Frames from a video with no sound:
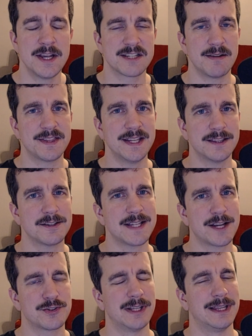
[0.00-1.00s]
So I think there's
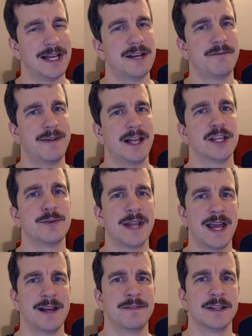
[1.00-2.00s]
actually a lot of value in
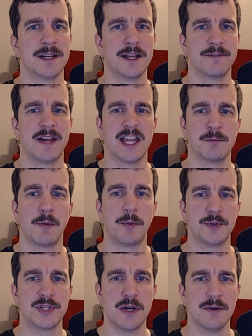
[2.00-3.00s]
having an
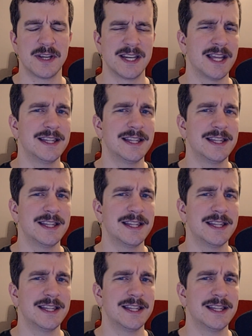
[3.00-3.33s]
Unfathomable token,